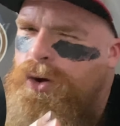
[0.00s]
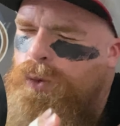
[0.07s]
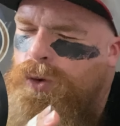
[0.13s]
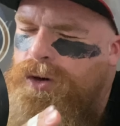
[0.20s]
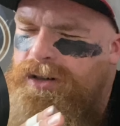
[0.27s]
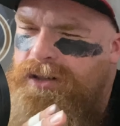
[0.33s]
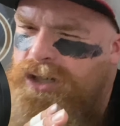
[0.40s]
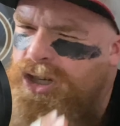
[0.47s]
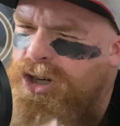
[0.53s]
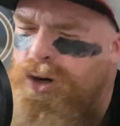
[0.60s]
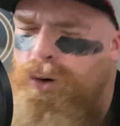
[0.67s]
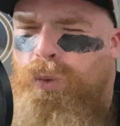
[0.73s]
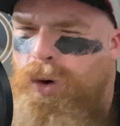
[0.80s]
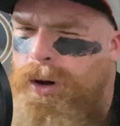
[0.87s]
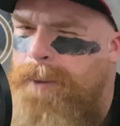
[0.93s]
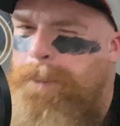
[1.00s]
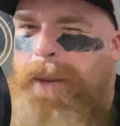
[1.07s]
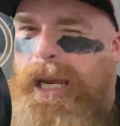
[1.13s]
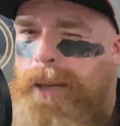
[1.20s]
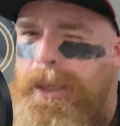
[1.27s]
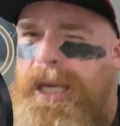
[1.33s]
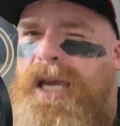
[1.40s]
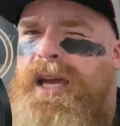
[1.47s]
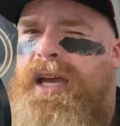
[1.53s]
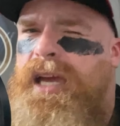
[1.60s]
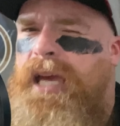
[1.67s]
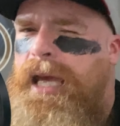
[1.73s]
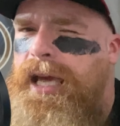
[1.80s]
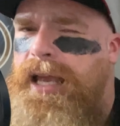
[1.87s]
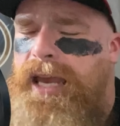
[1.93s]
We're in year 1, baby,
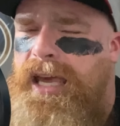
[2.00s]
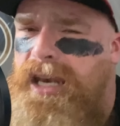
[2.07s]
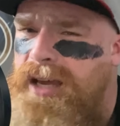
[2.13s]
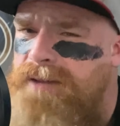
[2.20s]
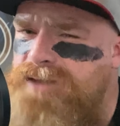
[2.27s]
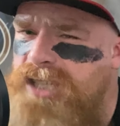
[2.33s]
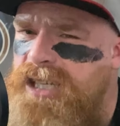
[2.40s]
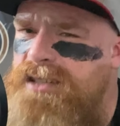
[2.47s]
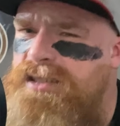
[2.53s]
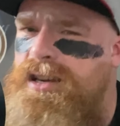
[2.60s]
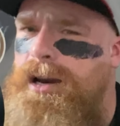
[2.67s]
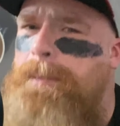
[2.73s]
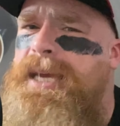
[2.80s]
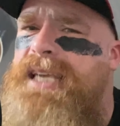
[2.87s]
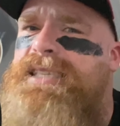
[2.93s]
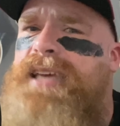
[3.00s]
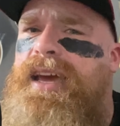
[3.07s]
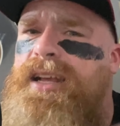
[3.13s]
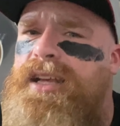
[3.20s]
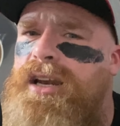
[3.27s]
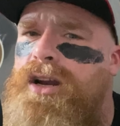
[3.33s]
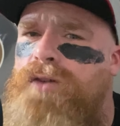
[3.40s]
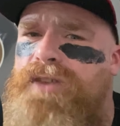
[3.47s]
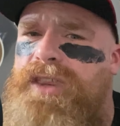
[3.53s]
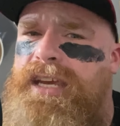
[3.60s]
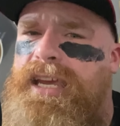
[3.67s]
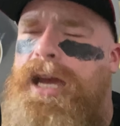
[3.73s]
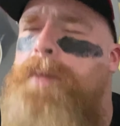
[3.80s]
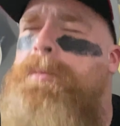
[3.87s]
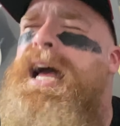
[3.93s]
and NFT is going to be taking over the
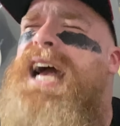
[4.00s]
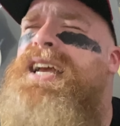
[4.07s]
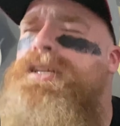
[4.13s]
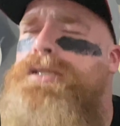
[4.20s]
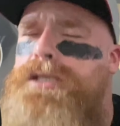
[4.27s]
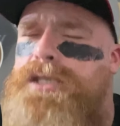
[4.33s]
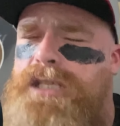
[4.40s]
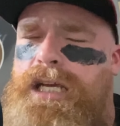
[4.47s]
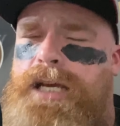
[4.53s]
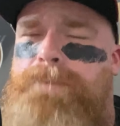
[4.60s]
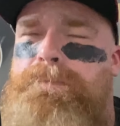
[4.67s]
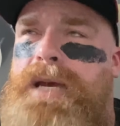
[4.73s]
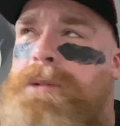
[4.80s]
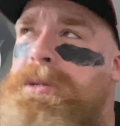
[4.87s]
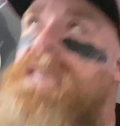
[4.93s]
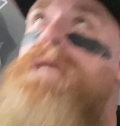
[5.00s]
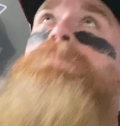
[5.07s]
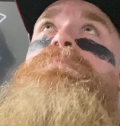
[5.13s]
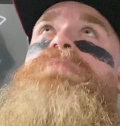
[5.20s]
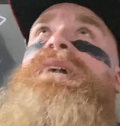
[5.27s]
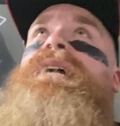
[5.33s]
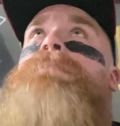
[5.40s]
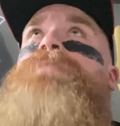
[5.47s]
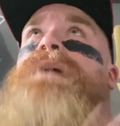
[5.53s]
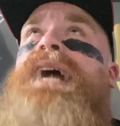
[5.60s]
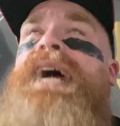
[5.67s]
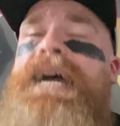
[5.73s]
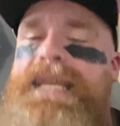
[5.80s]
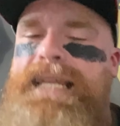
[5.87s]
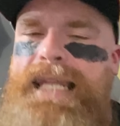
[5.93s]
game. I can see it, baby, the big
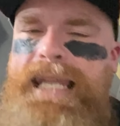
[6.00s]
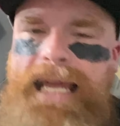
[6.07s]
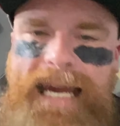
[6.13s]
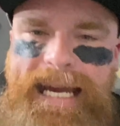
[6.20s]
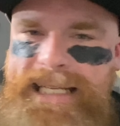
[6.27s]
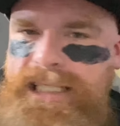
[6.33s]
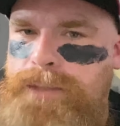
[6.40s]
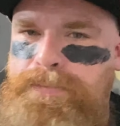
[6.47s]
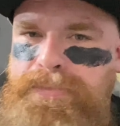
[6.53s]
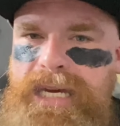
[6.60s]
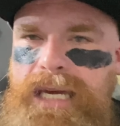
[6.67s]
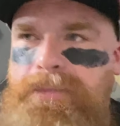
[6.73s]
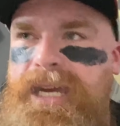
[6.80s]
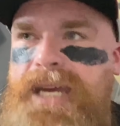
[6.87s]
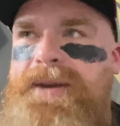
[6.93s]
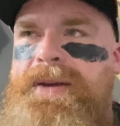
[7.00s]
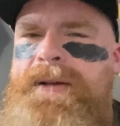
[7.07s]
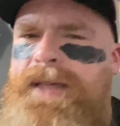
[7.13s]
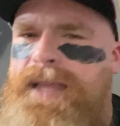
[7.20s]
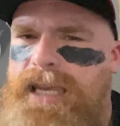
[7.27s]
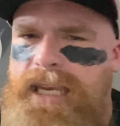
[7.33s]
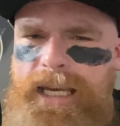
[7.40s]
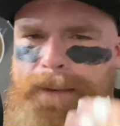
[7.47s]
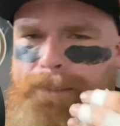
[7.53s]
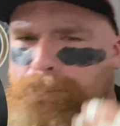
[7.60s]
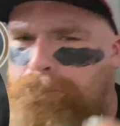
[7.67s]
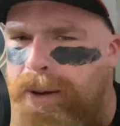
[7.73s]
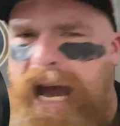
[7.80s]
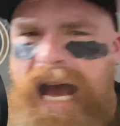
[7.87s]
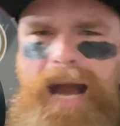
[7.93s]
bright lights, baby, eating
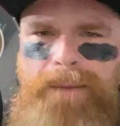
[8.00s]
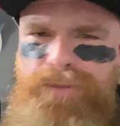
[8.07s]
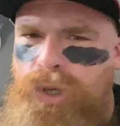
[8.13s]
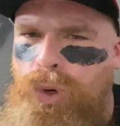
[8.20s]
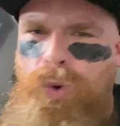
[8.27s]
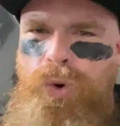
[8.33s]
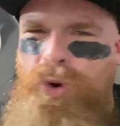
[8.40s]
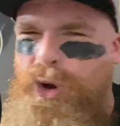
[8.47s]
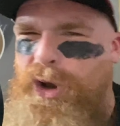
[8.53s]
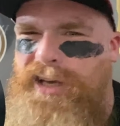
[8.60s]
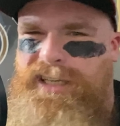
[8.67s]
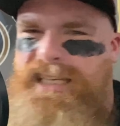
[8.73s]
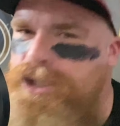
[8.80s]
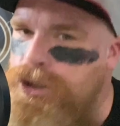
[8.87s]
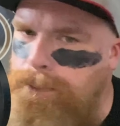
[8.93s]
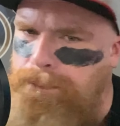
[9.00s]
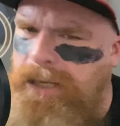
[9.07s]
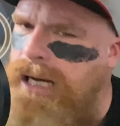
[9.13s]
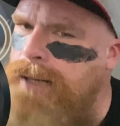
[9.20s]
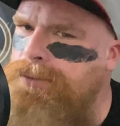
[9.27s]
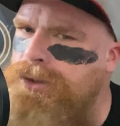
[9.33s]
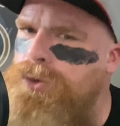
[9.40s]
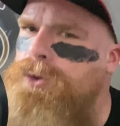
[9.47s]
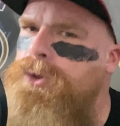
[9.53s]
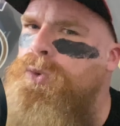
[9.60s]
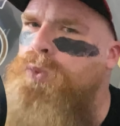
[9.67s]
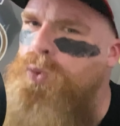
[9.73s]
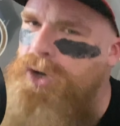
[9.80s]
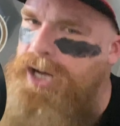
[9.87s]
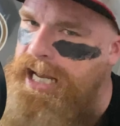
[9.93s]
popcorn. Get your popcorn
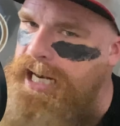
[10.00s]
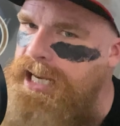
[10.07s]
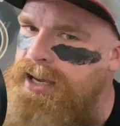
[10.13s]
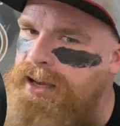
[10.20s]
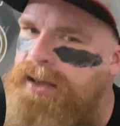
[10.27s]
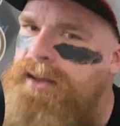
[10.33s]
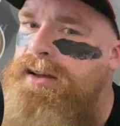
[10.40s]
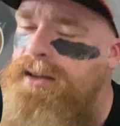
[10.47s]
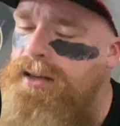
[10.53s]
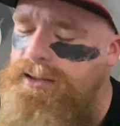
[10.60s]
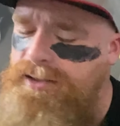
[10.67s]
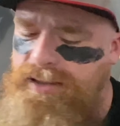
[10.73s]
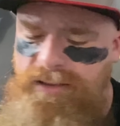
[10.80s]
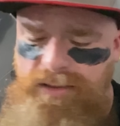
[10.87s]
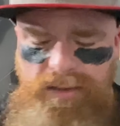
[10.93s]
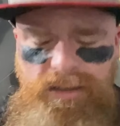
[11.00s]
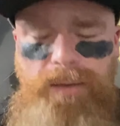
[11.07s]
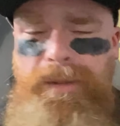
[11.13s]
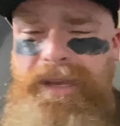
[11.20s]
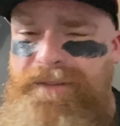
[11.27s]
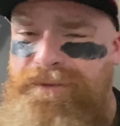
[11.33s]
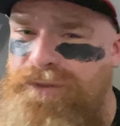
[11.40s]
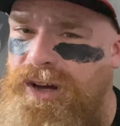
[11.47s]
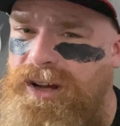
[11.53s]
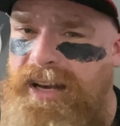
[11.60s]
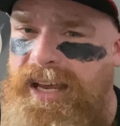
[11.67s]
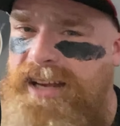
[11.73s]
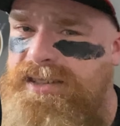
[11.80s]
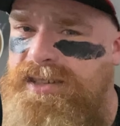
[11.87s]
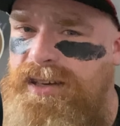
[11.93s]
ready, because this is going to be a
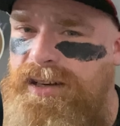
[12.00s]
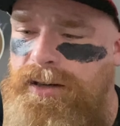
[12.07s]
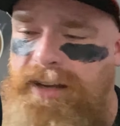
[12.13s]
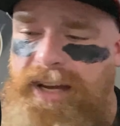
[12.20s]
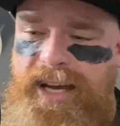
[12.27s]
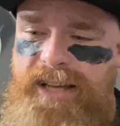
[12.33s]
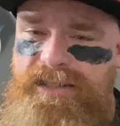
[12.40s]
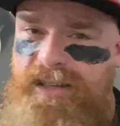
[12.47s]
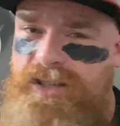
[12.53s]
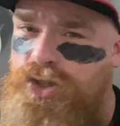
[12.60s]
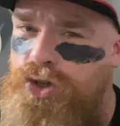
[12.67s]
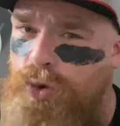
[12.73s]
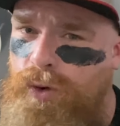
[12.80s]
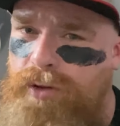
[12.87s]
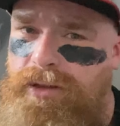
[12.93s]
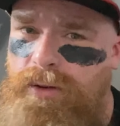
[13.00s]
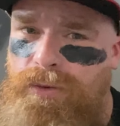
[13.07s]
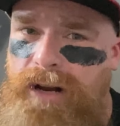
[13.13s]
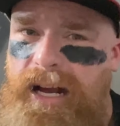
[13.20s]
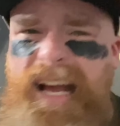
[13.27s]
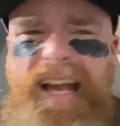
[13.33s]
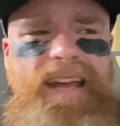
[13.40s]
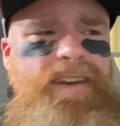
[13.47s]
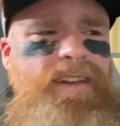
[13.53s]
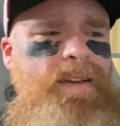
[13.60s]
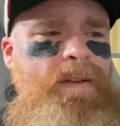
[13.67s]
fun-ass year, guys. Enjoy the ride.